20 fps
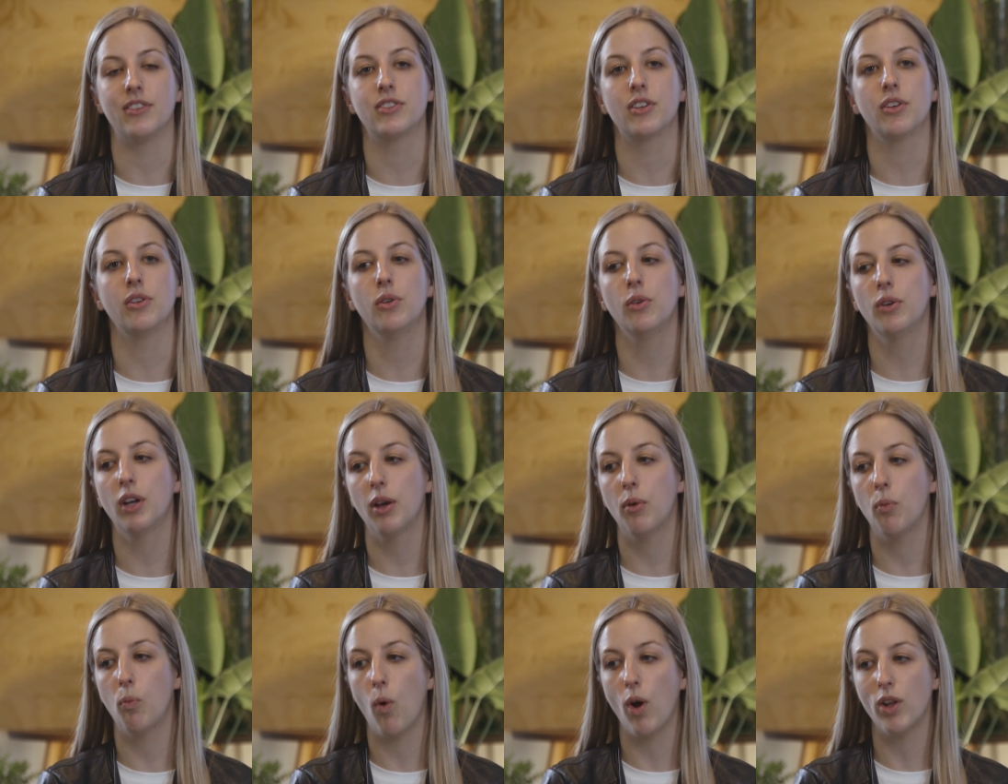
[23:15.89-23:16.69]
So look
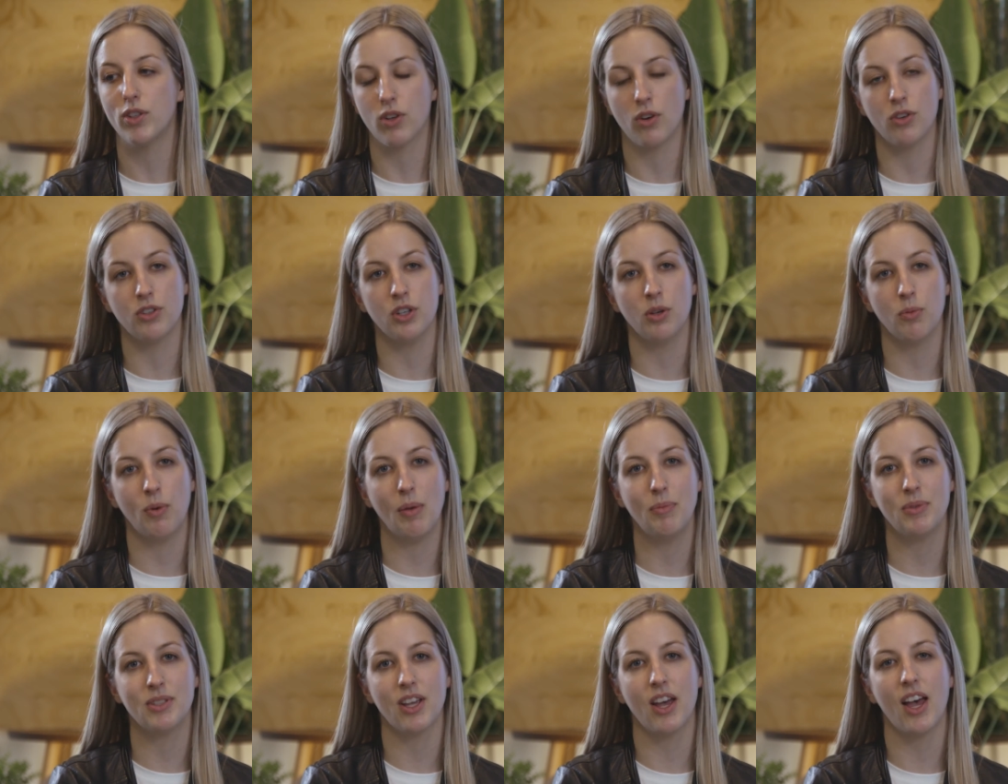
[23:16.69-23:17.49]
at what's on your
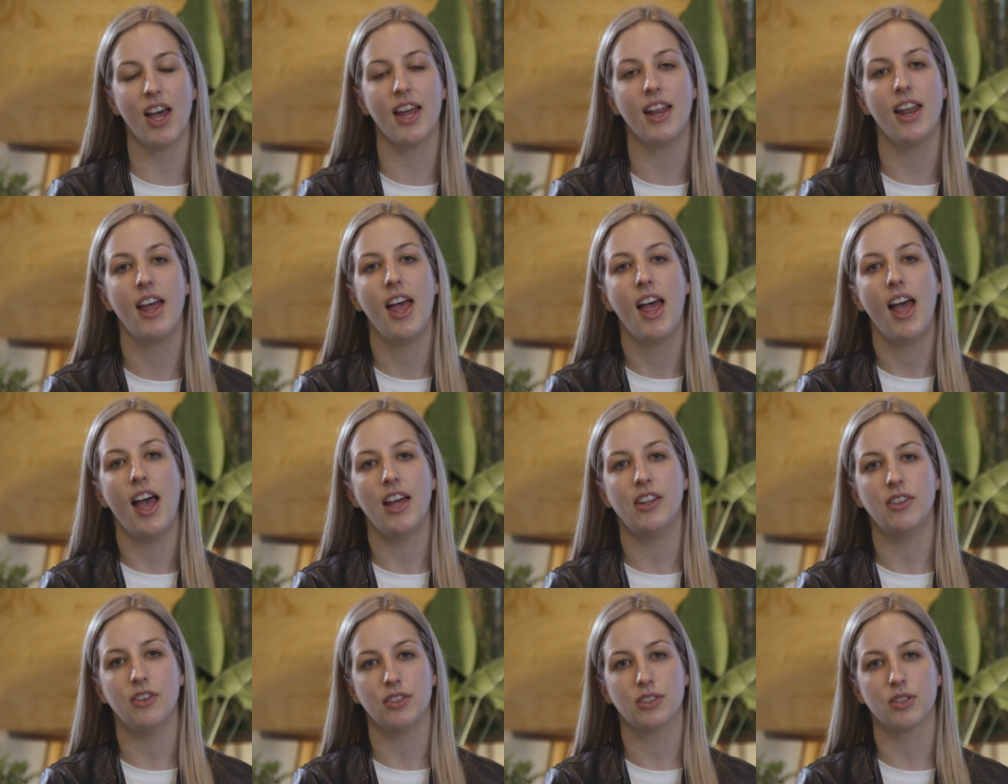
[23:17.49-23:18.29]
website
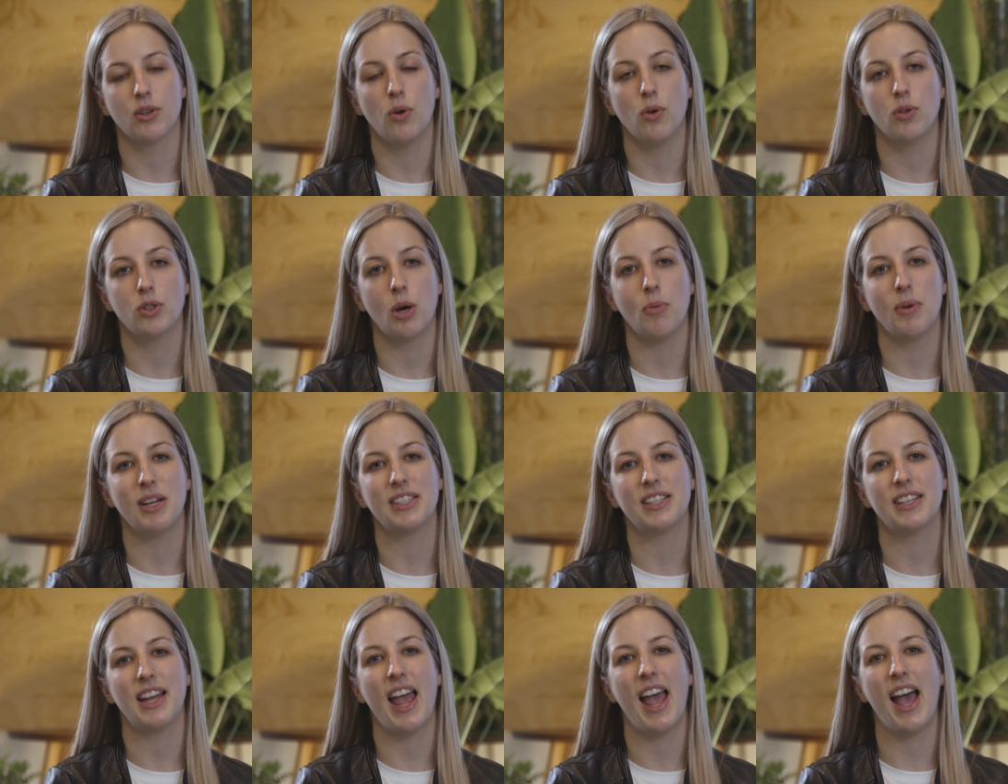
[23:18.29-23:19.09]
and those core
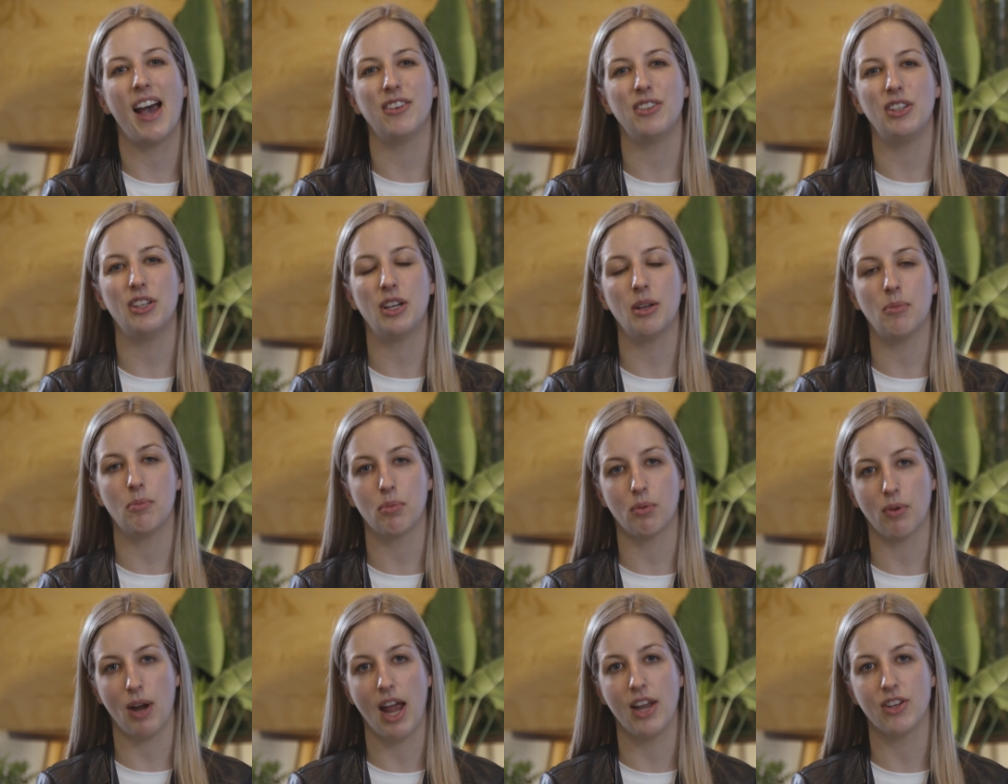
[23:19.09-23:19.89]
topics and how you can
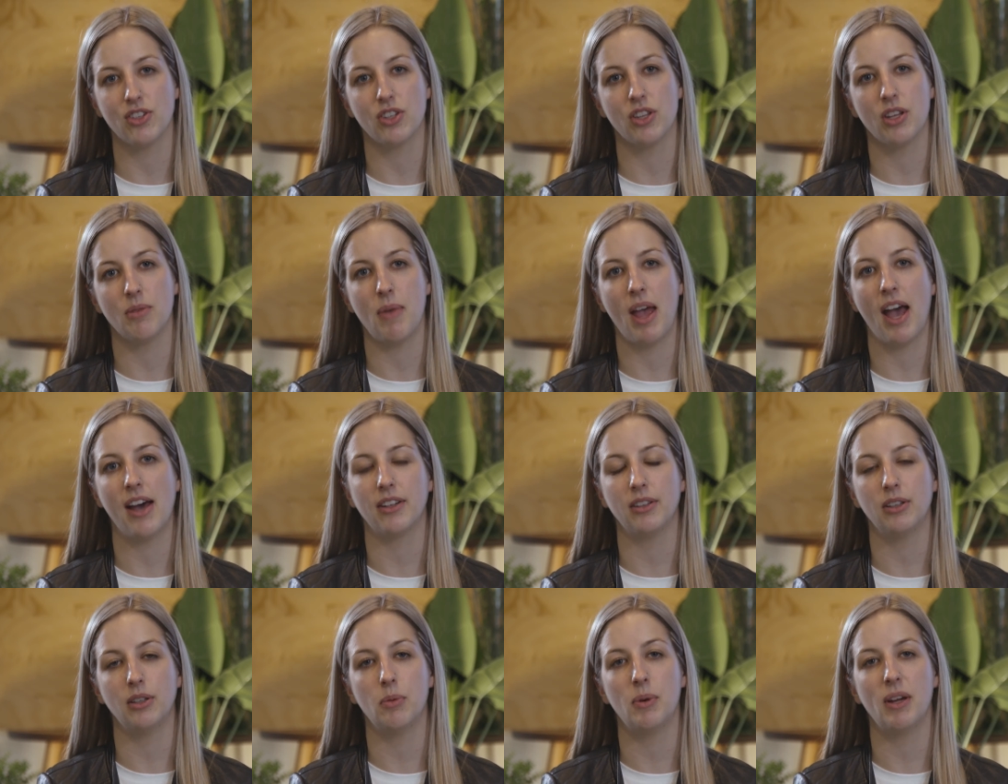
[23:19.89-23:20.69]
branch them out
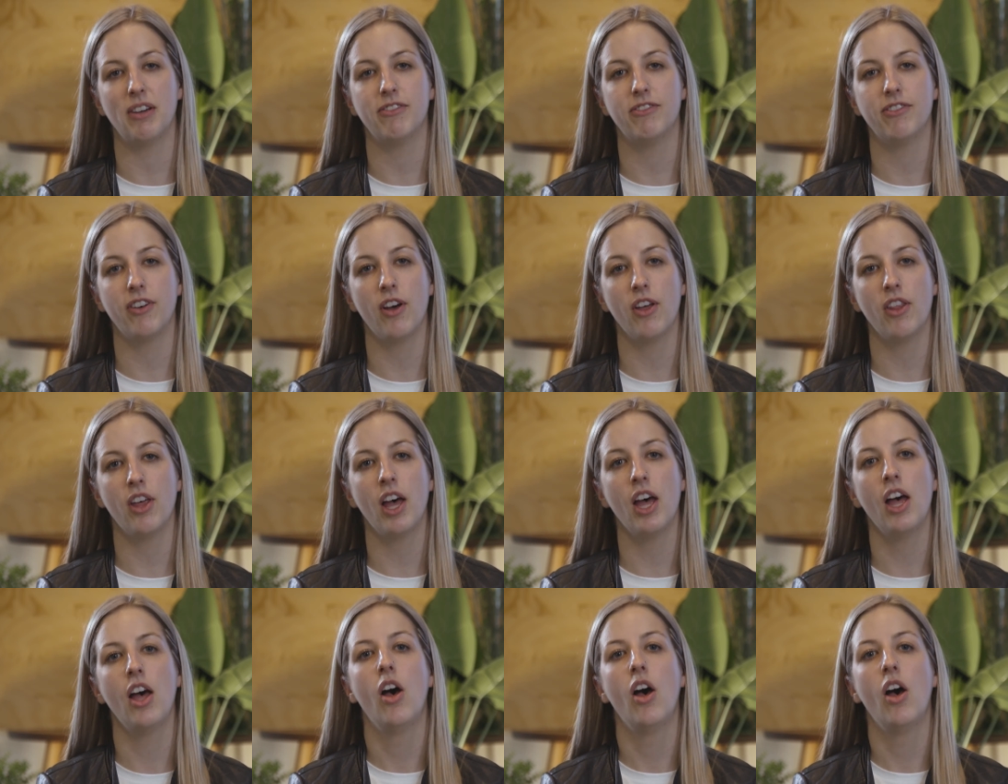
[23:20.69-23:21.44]
a little bit further.